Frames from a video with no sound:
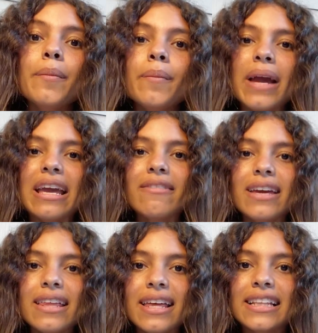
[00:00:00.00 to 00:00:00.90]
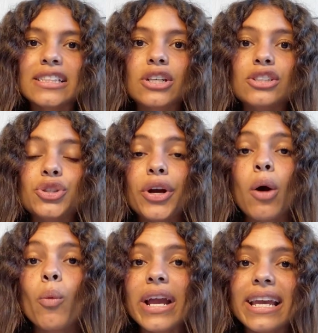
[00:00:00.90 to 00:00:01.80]
maybe it's because you're
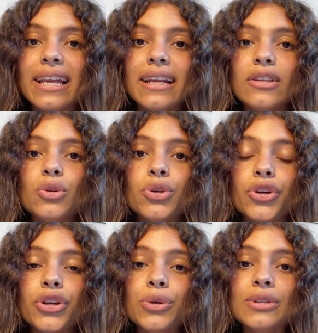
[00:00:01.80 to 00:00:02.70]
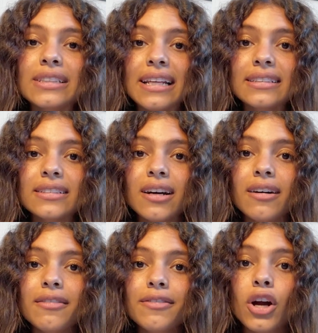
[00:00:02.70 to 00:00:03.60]
awakening to your new sense
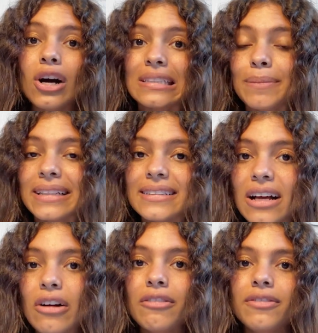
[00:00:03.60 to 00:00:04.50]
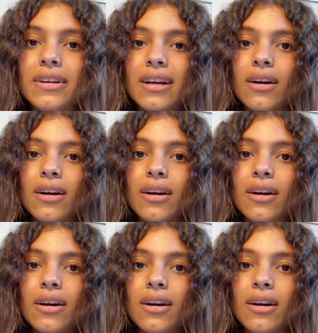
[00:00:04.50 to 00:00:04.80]
of cosmic self.